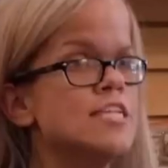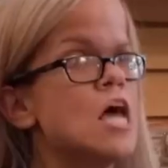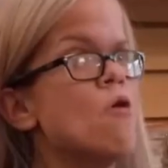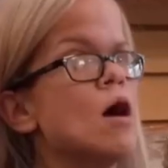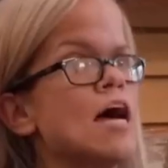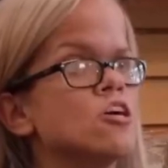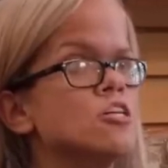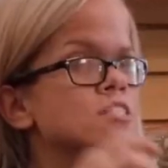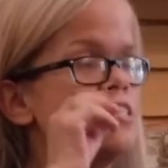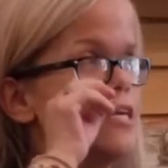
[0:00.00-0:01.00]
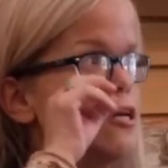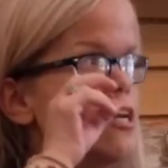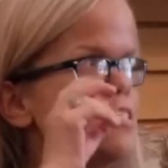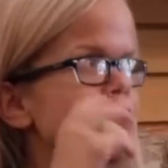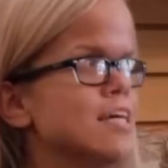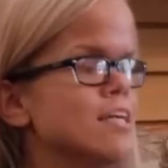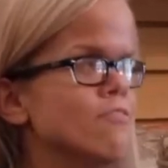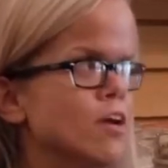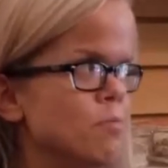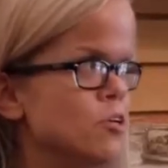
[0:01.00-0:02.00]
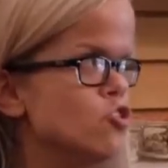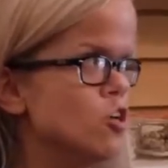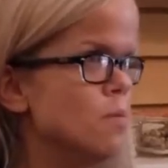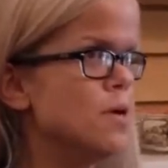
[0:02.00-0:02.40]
$2 million. Now let's not